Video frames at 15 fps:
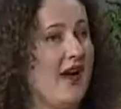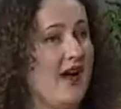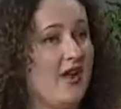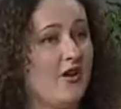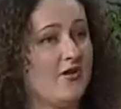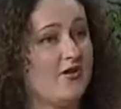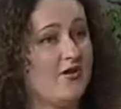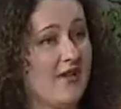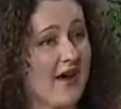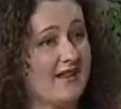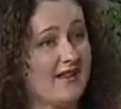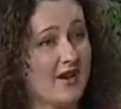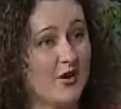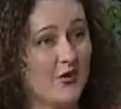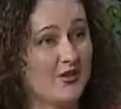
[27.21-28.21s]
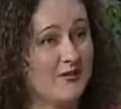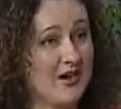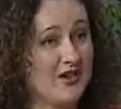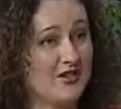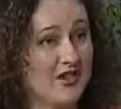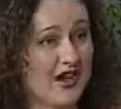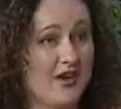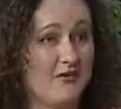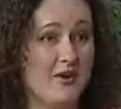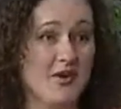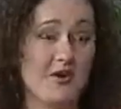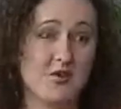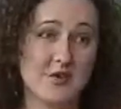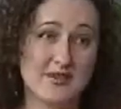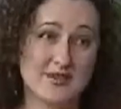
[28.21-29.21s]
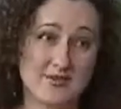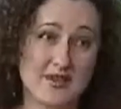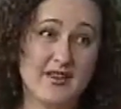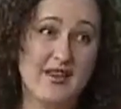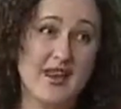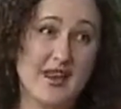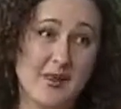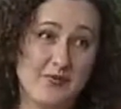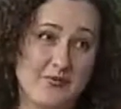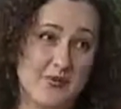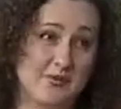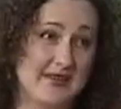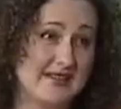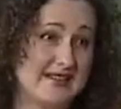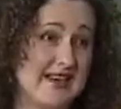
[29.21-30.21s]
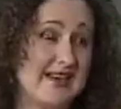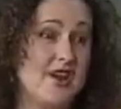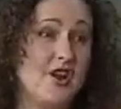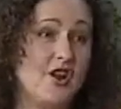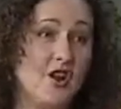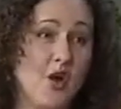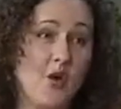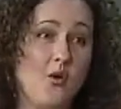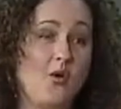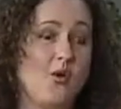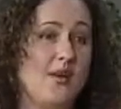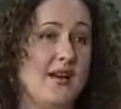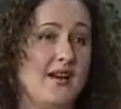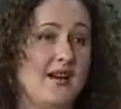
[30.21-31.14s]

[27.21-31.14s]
And, the fact that I quit my job was really helpful because I had no...